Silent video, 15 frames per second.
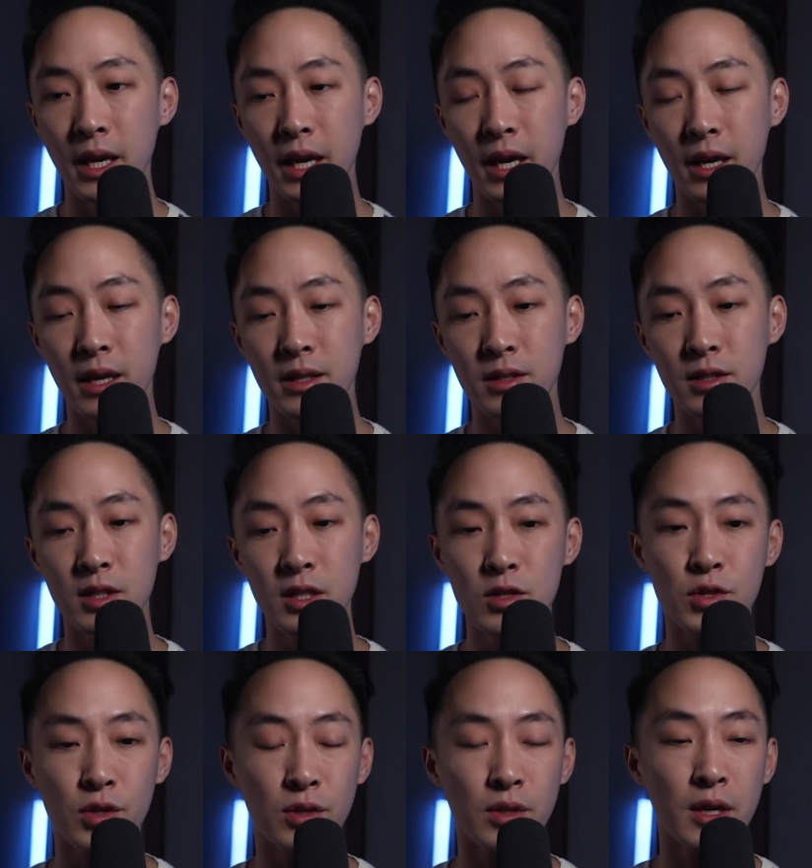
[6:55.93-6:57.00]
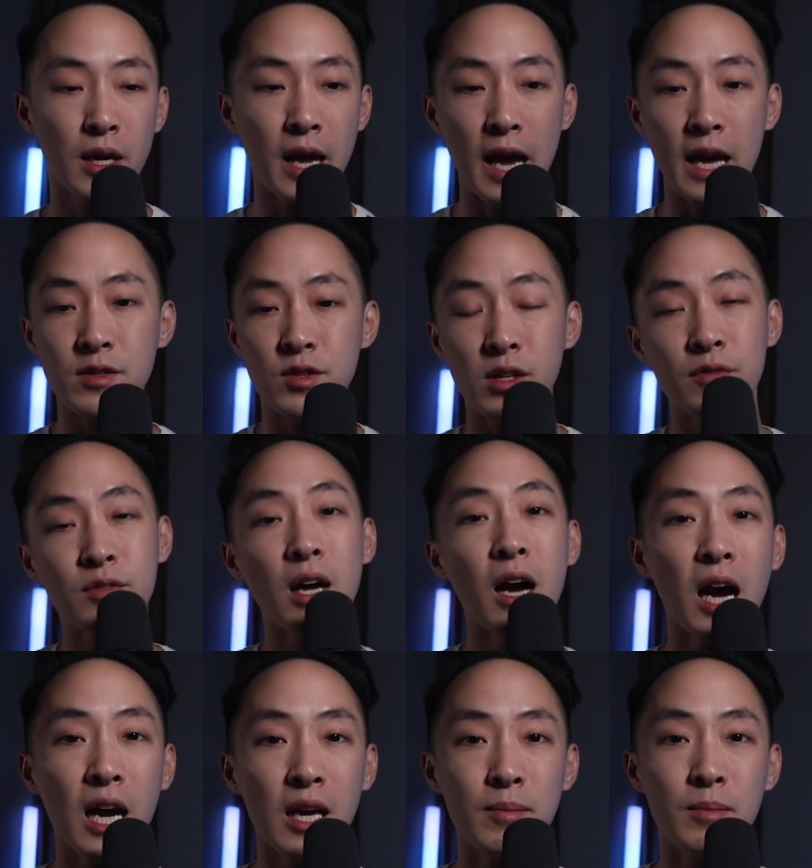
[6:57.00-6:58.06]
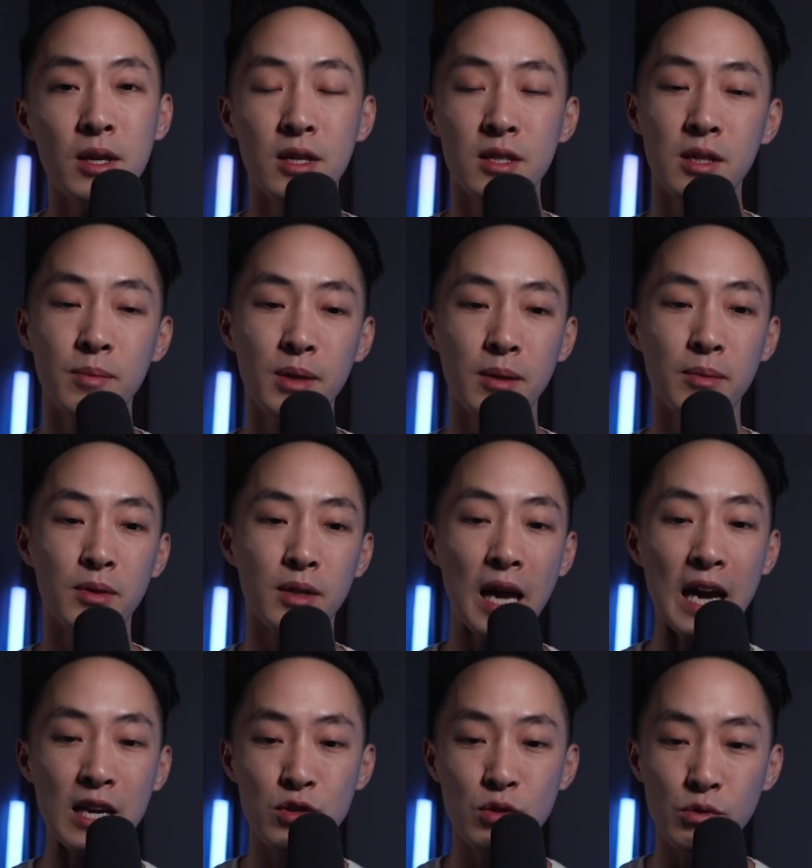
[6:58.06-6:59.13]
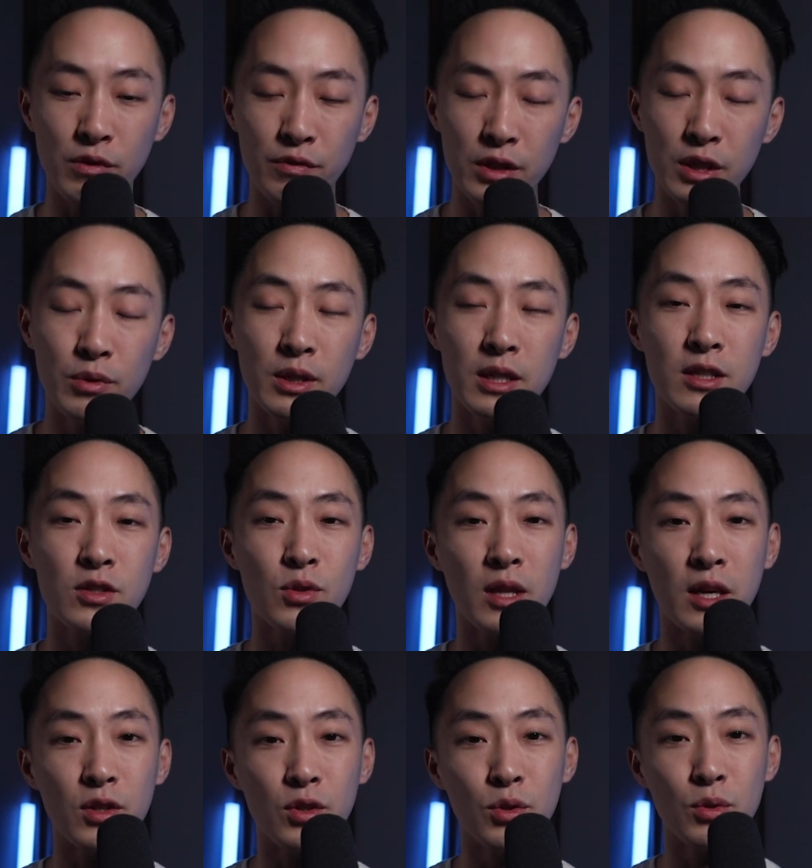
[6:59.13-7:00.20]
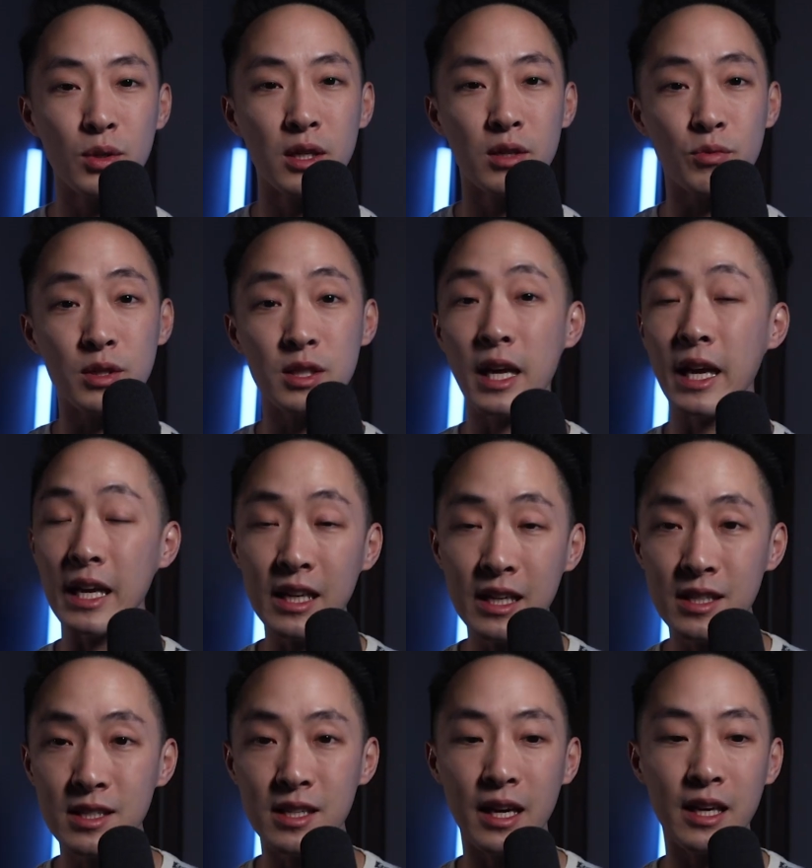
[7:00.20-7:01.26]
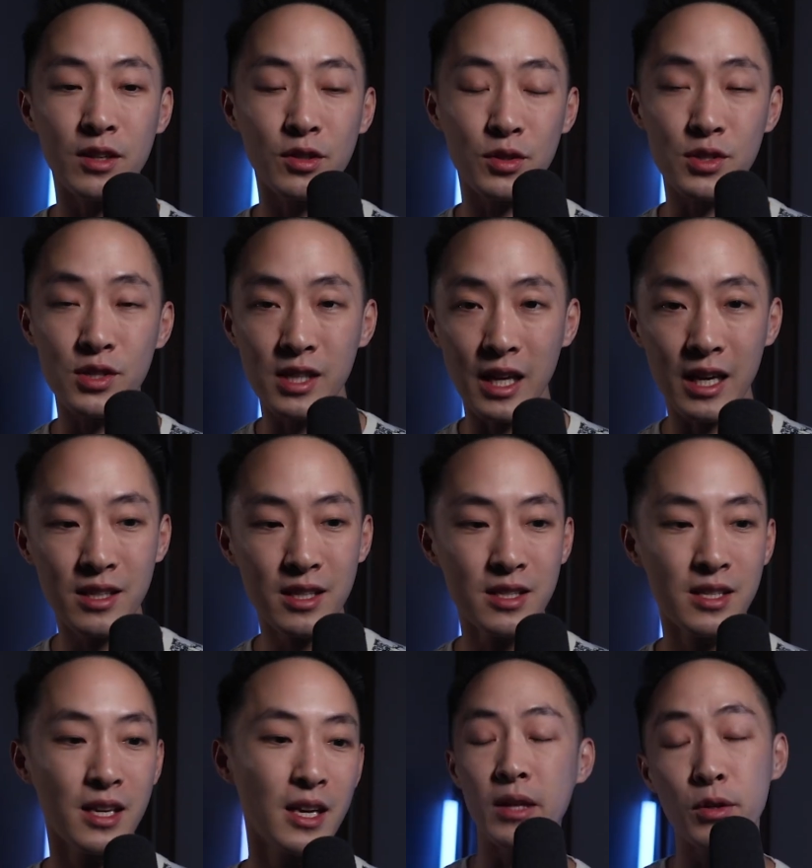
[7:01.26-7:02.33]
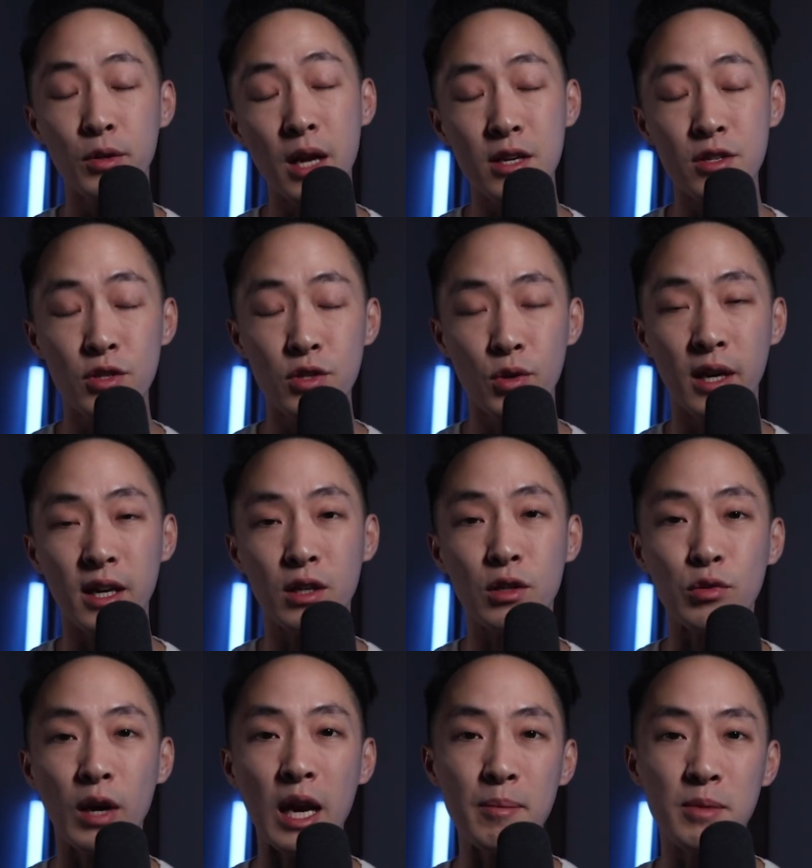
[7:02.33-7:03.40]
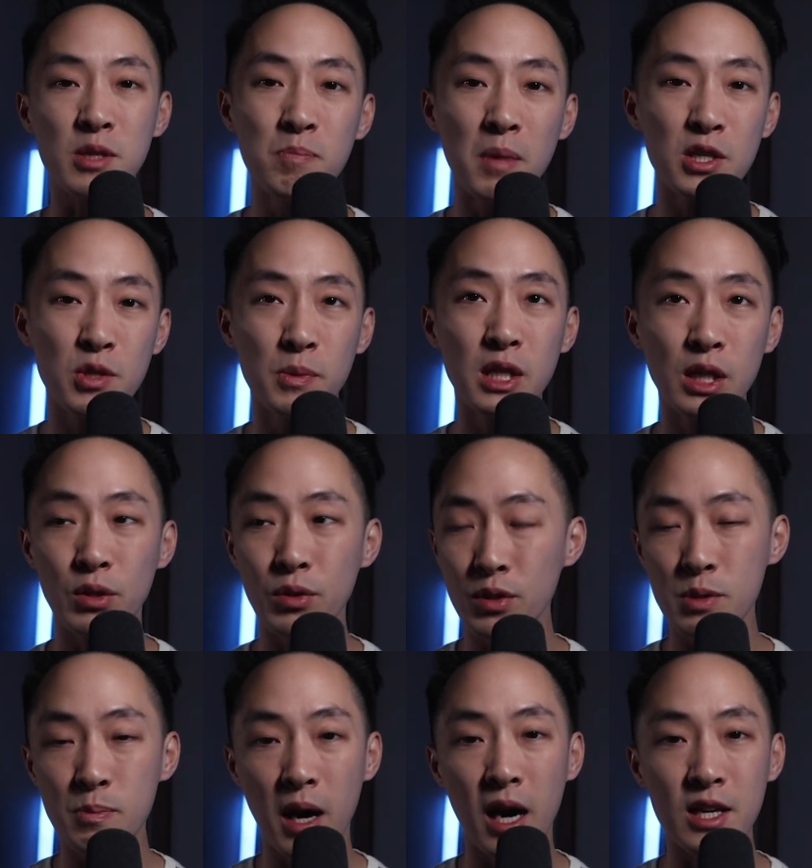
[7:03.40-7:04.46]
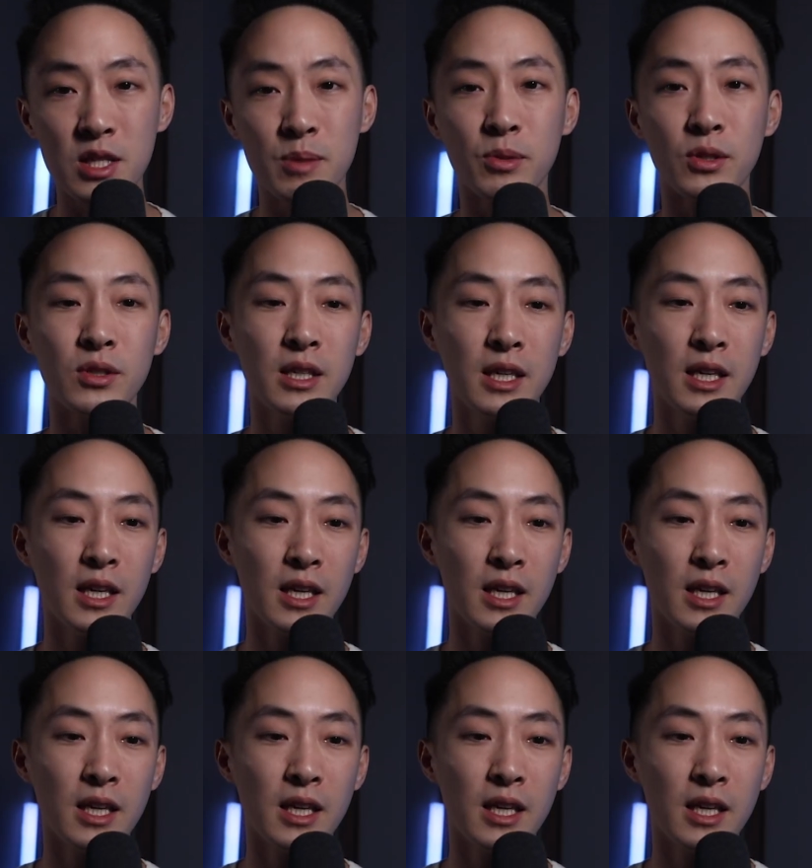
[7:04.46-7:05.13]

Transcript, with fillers: And the teacher has enough time to be able to actually review it so that you can retain it and understand it. And they're not just trying to cram as much material as possible